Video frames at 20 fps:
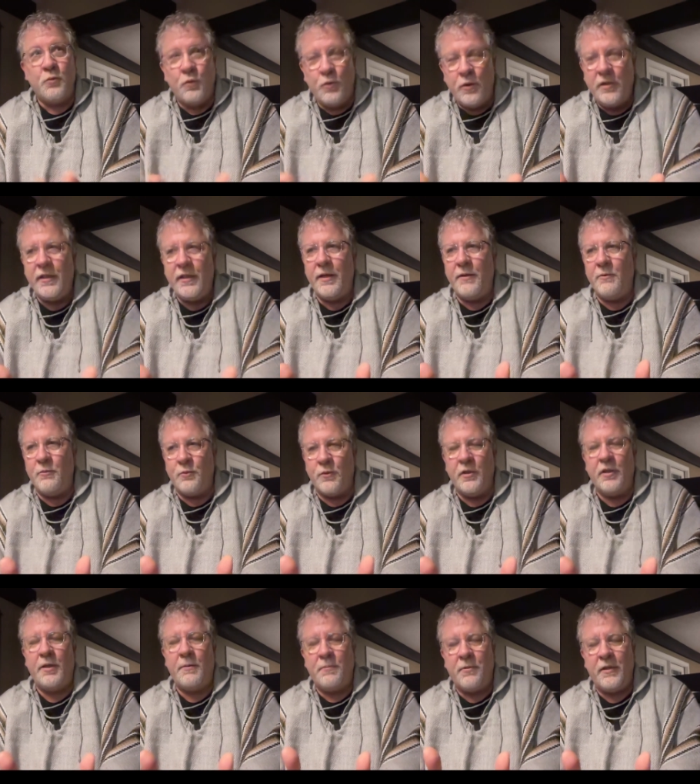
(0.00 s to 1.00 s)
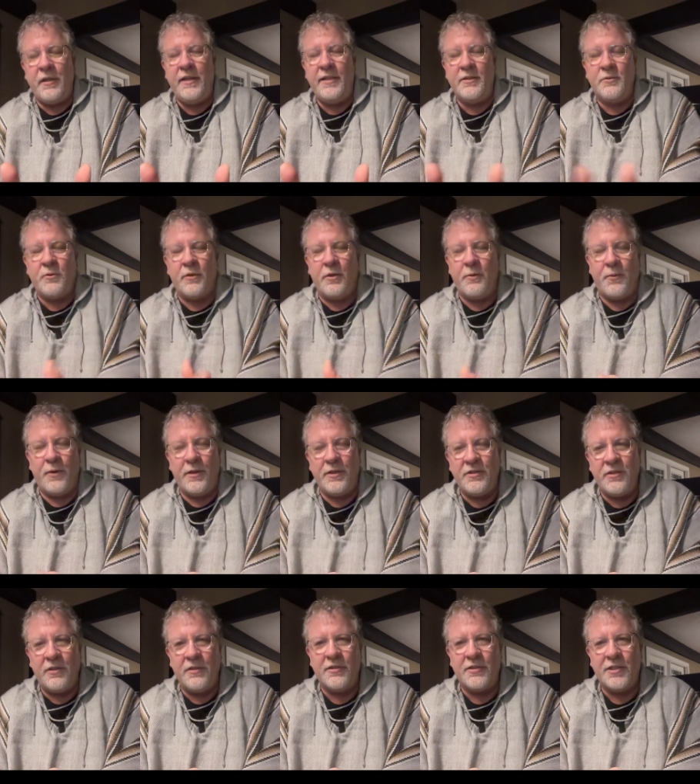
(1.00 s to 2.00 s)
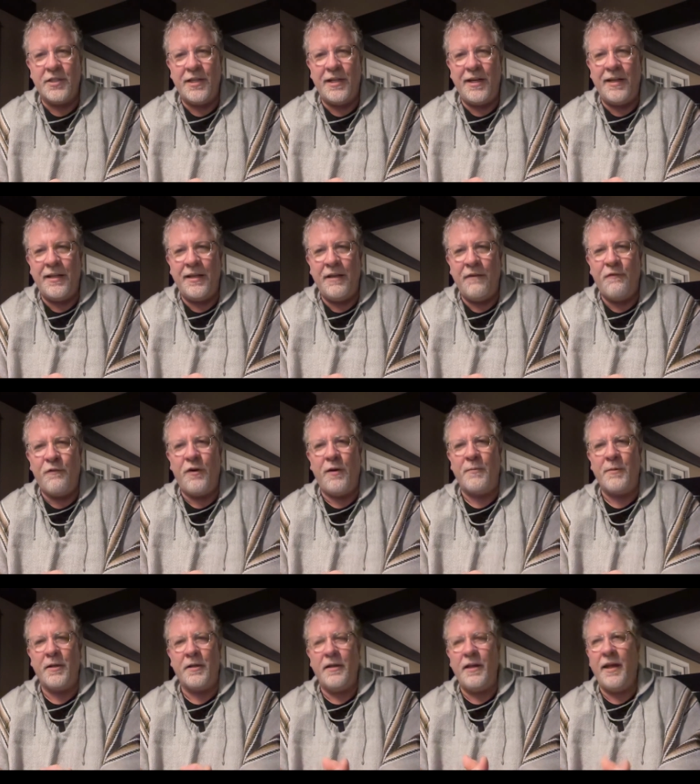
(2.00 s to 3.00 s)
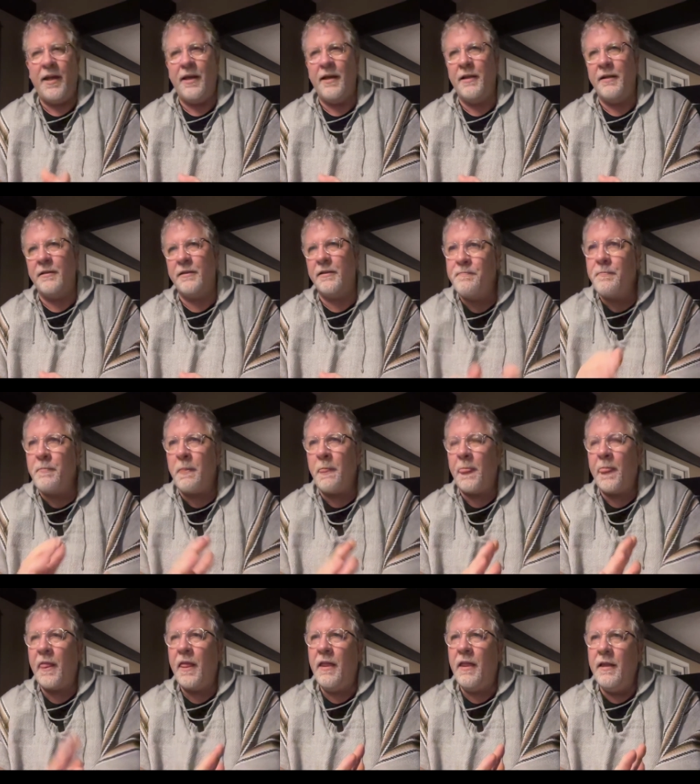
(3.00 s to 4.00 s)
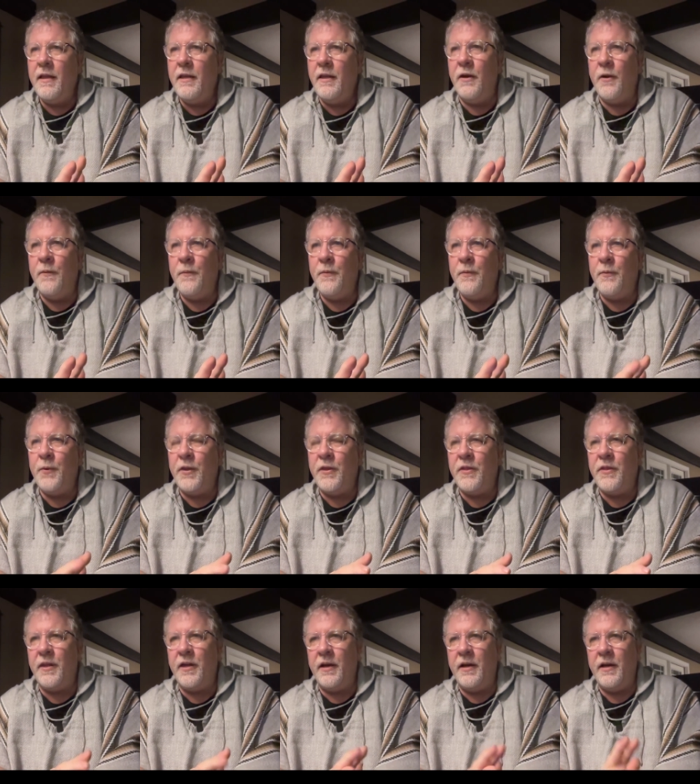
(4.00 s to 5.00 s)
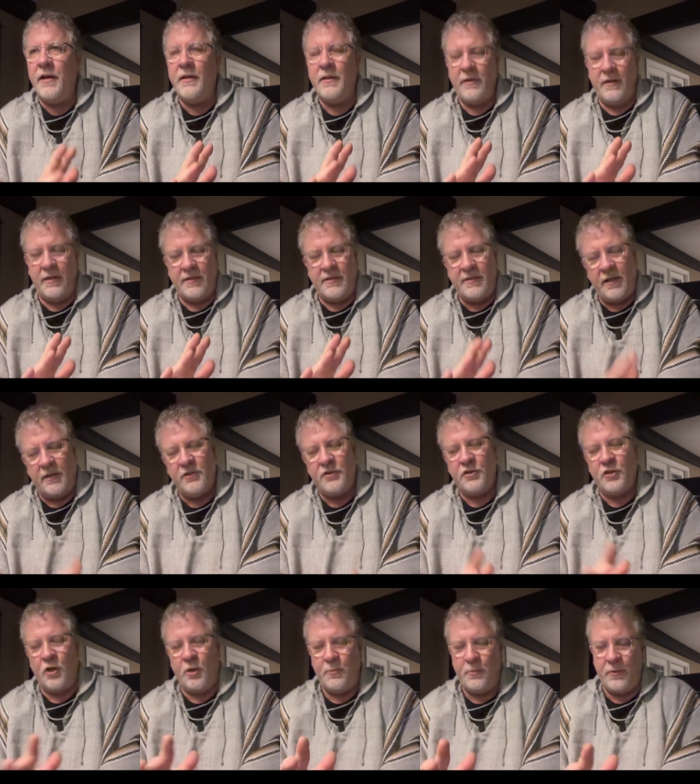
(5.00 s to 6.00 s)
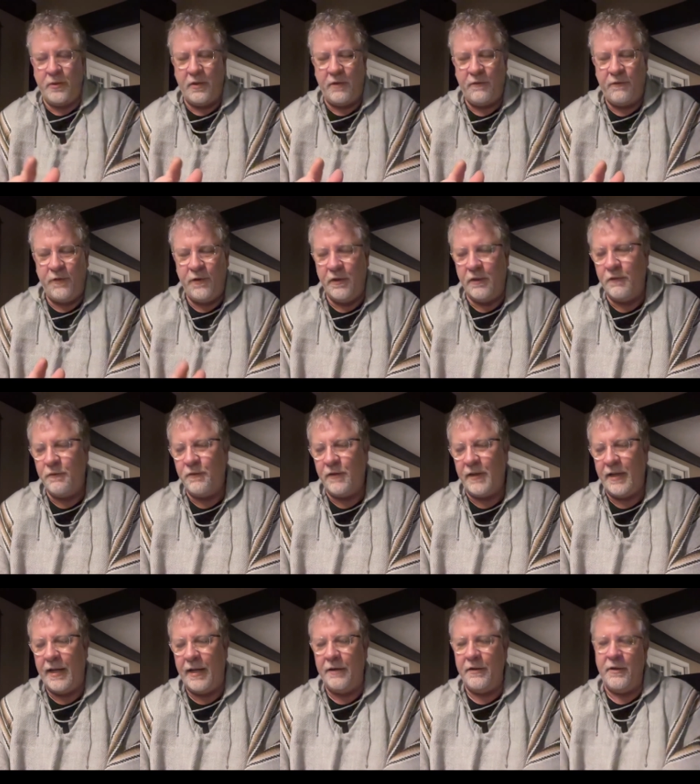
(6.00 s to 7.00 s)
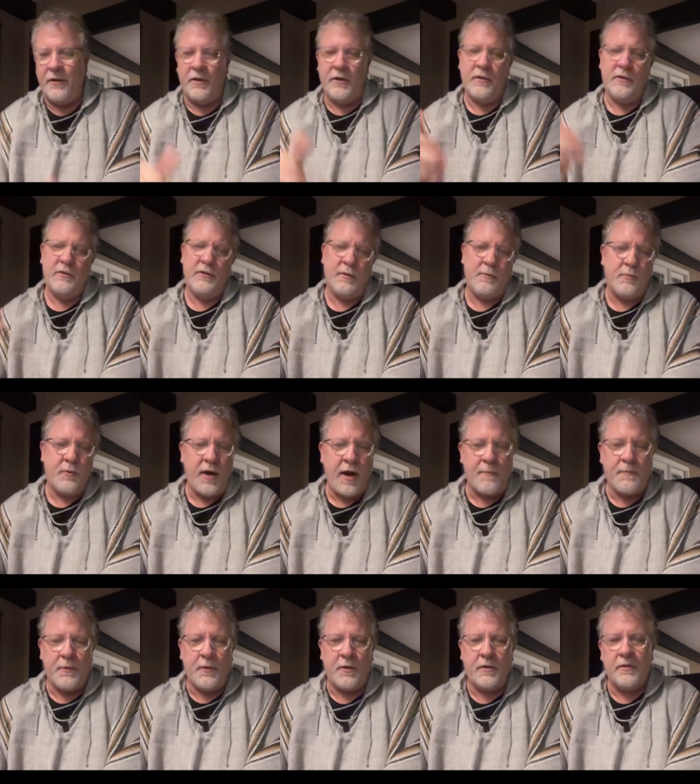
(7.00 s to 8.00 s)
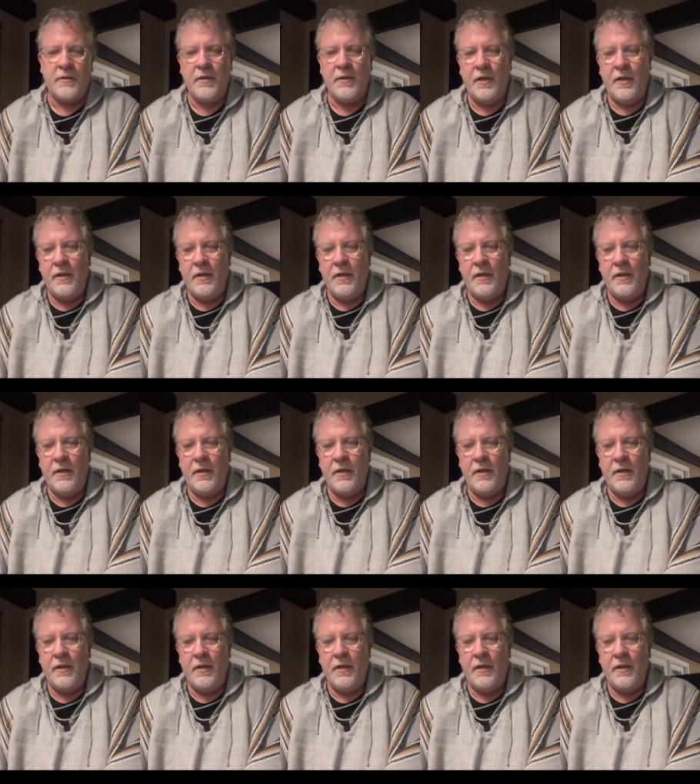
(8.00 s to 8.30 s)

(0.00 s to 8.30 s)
really really pleased with the results that I get from it, and you know, with uh, the telescope, with a field flattener, the proper,